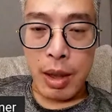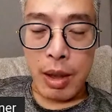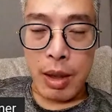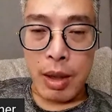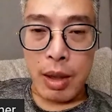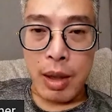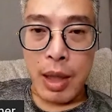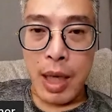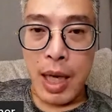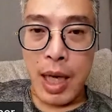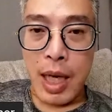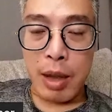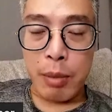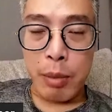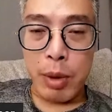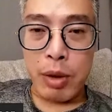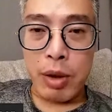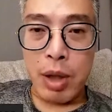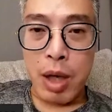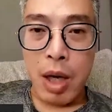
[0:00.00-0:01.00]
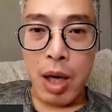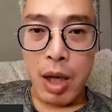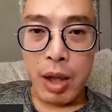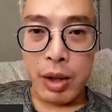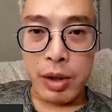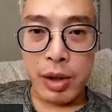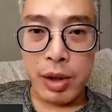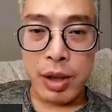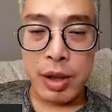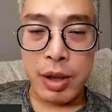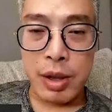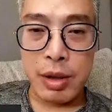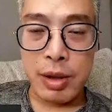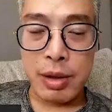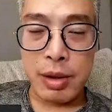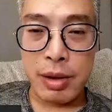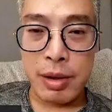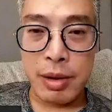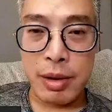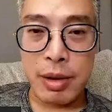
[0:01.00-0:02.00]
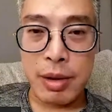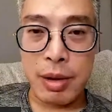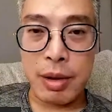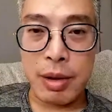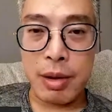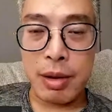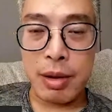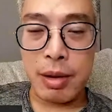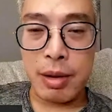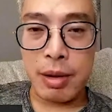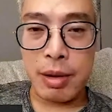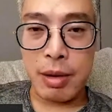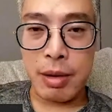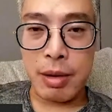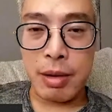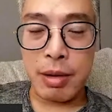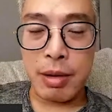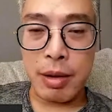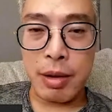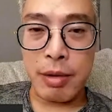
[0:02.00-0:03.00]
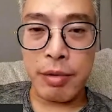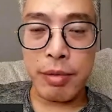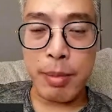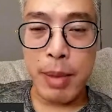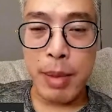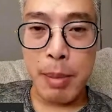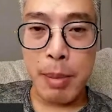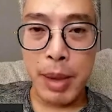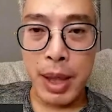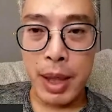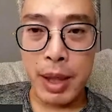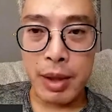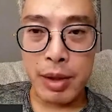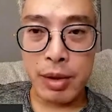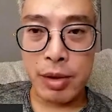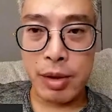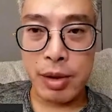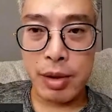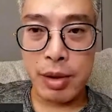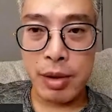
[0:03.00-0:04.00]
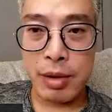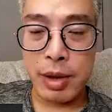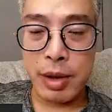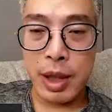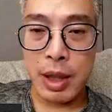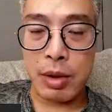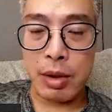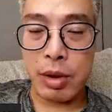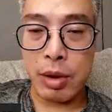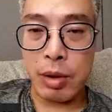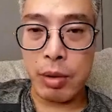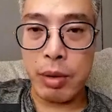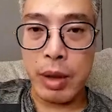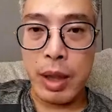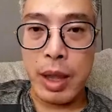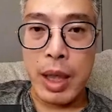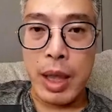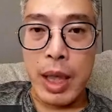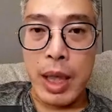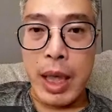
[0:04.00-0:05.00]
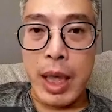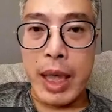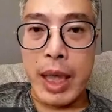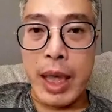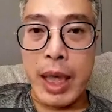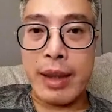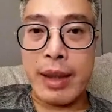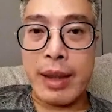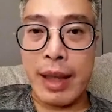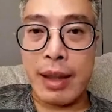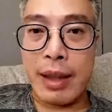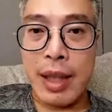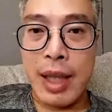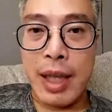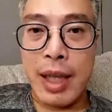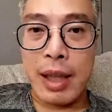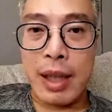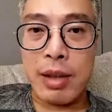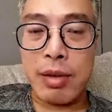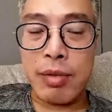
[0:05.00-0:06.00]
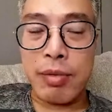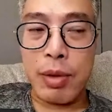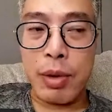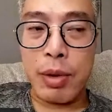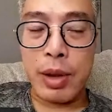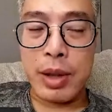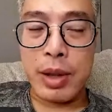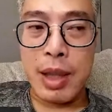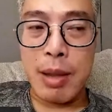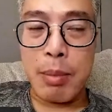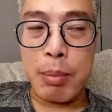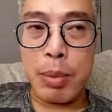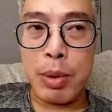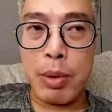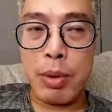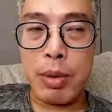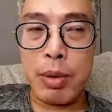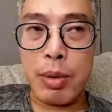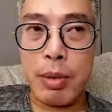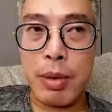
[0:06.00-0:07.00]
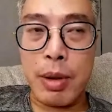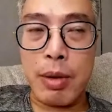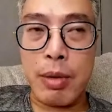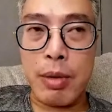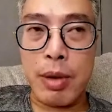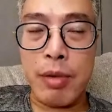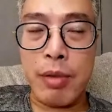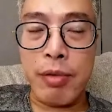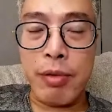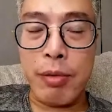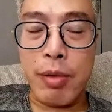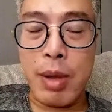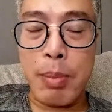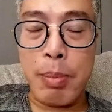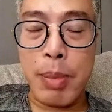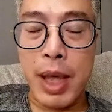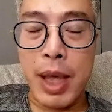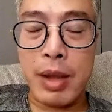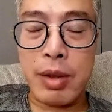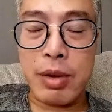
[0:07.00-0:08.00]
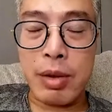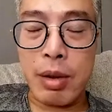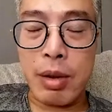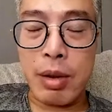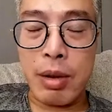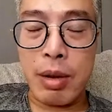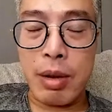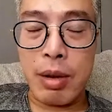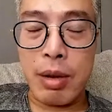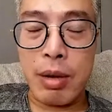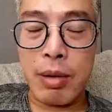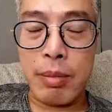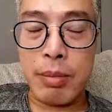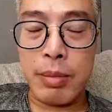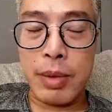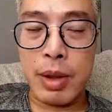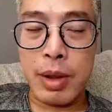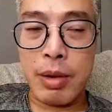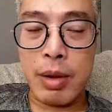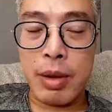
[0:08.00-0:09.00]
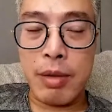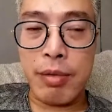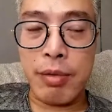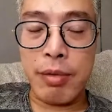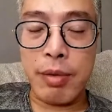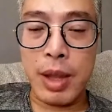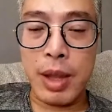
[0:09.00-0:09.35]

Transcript: uh, hardware cost uh, of my miners. Okay, so in that case, for example, if we base um, if